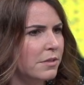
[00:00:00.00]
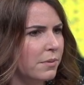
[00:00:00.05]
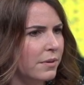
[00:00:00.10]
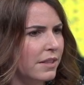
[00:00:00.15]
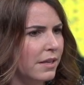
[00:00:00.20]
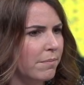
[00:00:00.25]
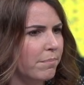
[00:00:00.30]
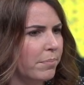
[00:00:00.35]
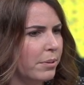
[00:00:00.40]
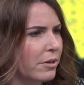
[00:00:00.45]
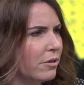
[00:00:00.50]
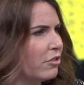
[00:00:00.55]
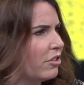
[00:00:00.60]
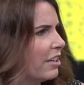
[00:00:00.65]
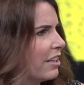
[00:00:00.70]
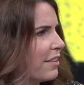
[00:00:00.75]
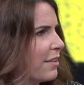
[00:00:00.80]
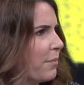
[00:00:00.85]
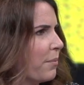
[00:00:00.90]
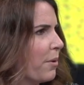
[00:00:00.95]
with him
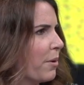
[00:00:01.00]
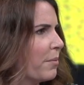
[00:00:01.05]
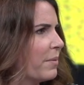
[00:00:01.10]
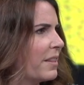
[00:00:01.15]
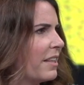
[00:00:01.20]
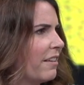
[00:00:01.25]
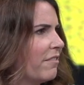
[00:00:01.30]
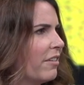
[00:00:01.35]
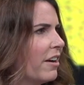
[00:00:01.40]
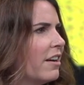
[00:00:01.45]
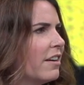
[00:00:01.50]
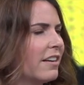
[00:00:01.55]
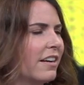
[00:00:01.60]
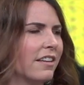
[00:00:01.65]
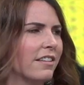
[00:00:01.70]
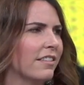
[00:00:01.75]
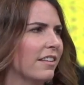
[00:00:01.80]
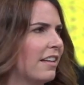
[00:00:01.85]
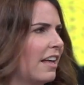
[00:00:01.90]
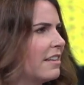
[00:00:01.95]
pushing the war with Iran
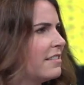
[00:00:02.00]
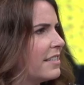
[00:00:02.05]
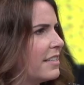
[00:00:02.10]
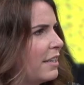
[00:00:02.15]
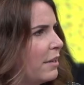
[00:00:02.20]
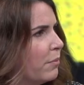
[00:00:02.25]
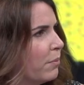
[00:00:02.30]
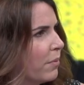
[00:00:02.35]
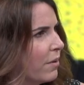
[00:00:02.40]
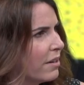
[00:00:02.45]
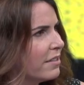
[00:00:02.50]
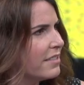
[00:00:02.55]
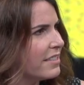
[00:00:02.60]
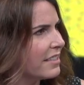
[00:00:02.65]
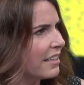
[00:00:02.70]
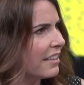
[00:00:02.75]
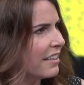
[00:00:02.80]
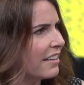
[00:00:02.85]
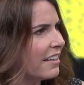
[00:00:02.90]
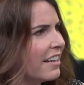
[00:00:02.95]
unless he
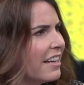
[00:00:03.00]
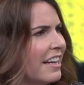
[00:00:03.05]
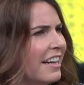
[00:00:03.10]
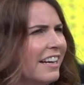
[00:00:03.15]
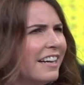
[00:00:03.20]
wants it.